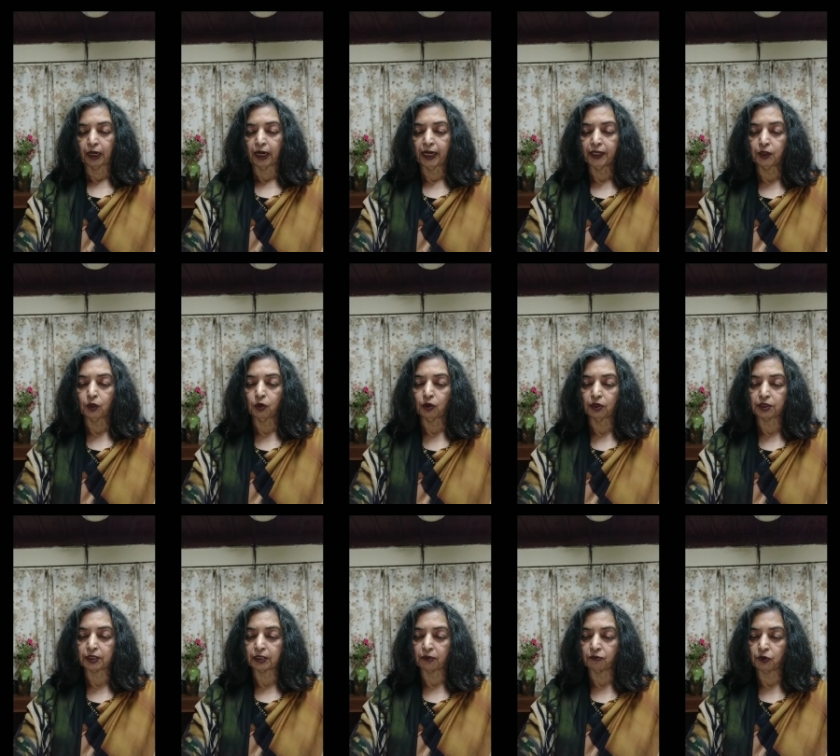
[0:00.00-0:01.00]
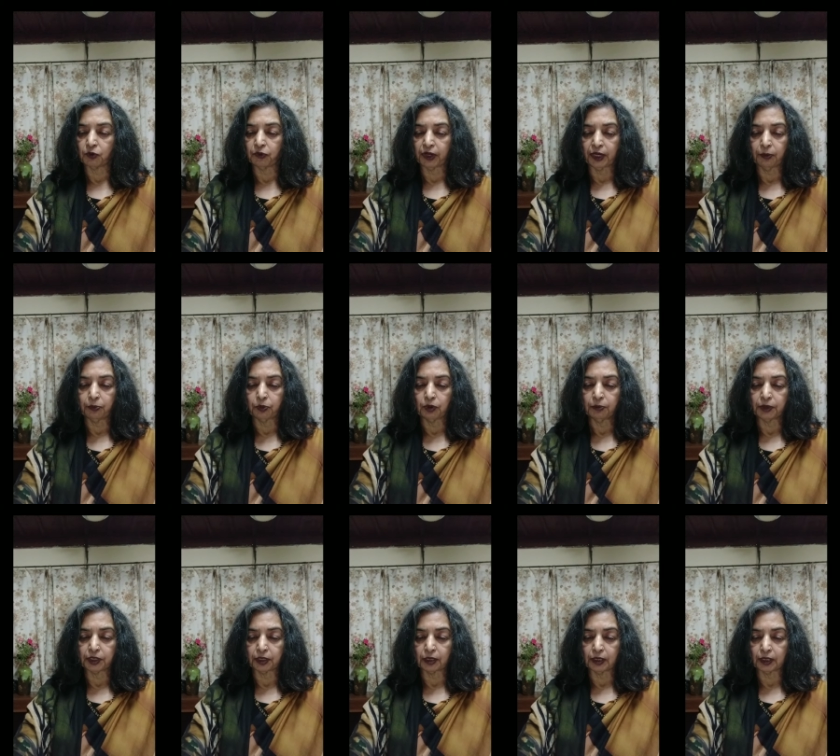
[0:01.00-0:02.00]
I thought some were very poor,
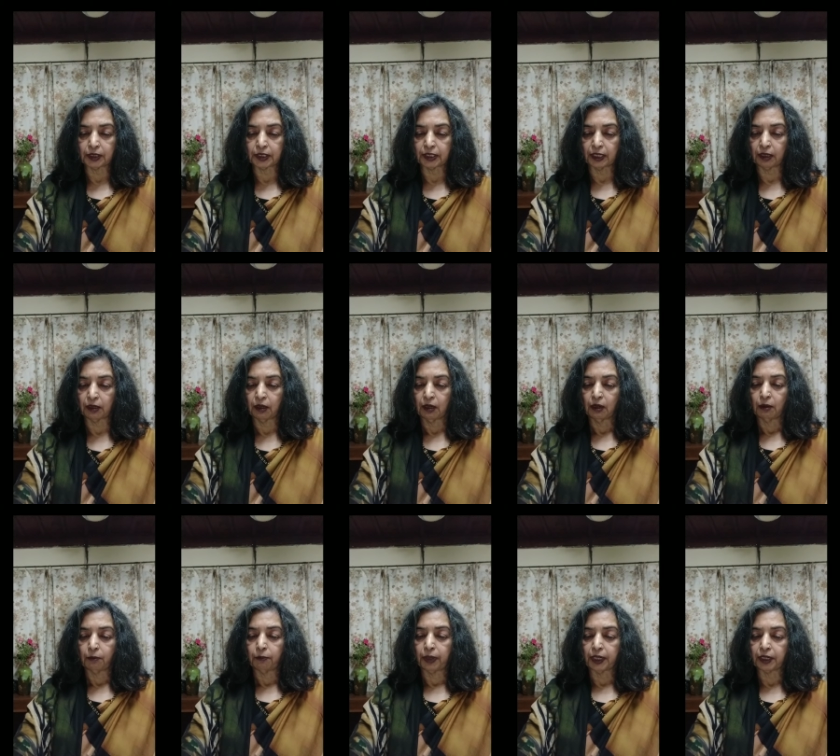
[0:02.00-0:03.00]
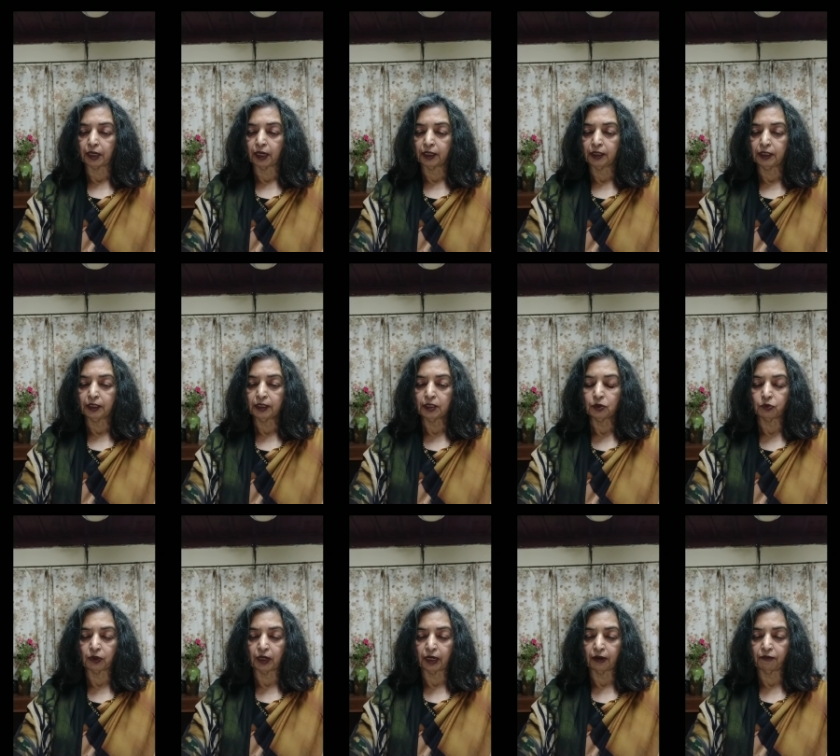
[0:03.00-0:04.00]
Matilda said, but others
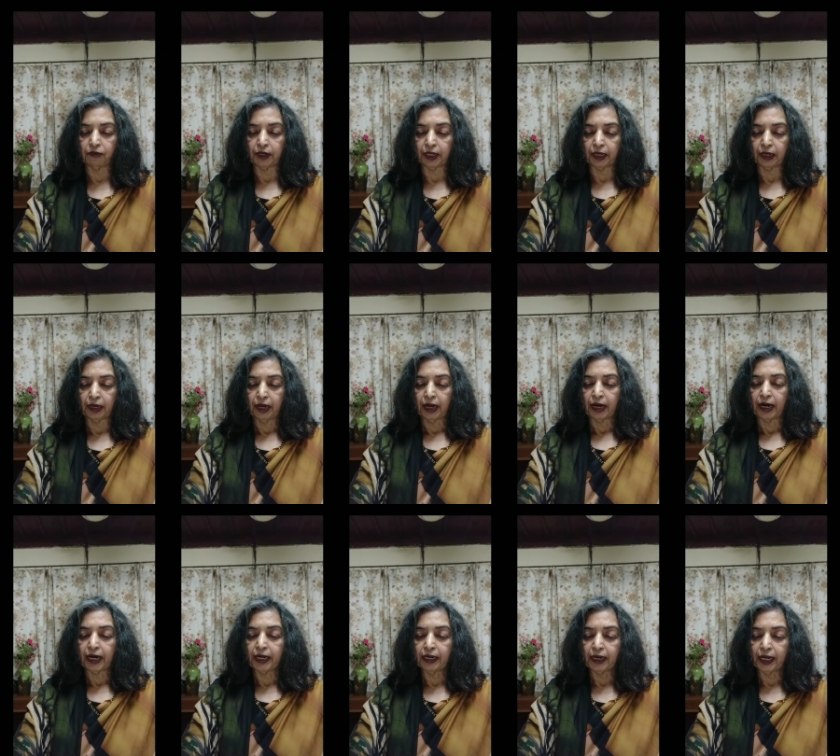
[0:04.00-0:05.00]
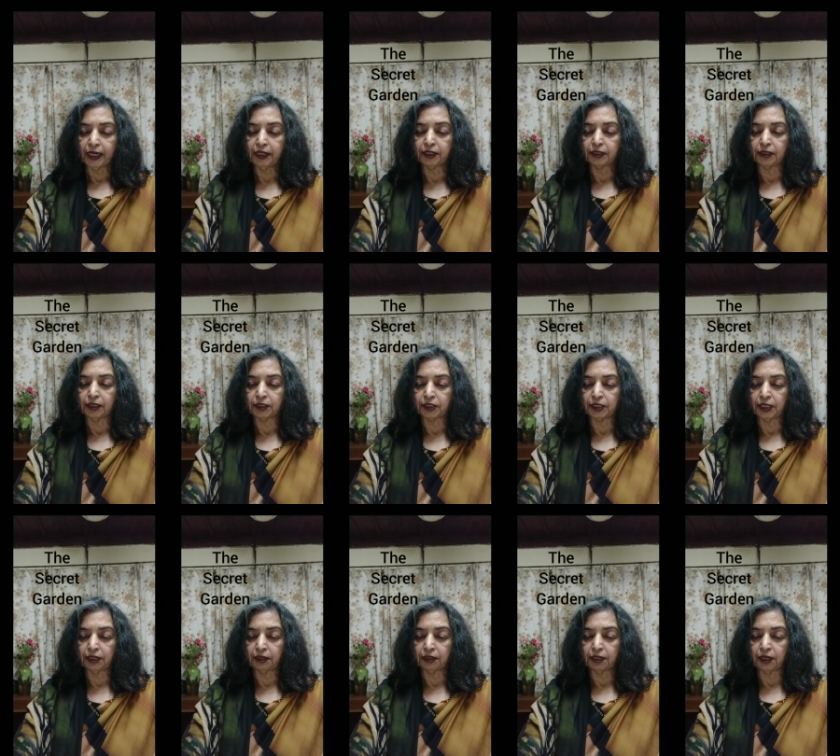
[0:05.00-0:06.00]
were lovely. I liked the
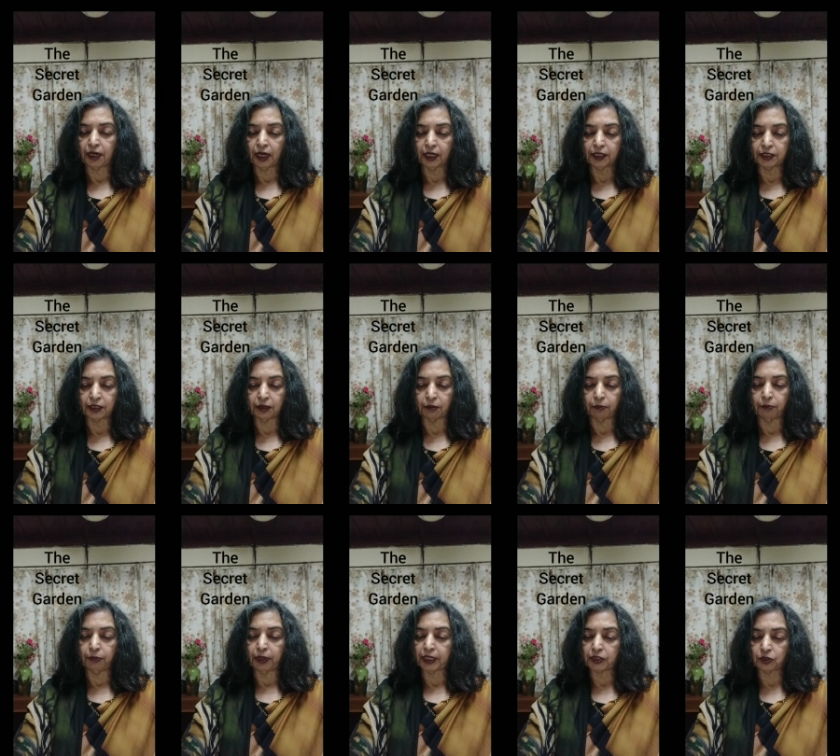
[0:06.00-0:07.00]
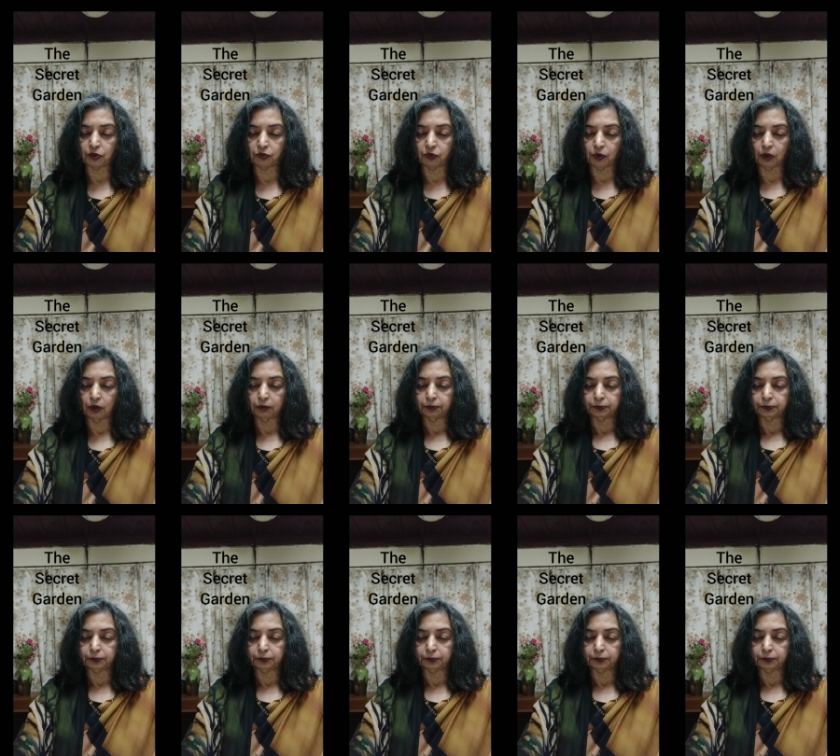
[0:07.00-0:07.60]
secret garden best of all.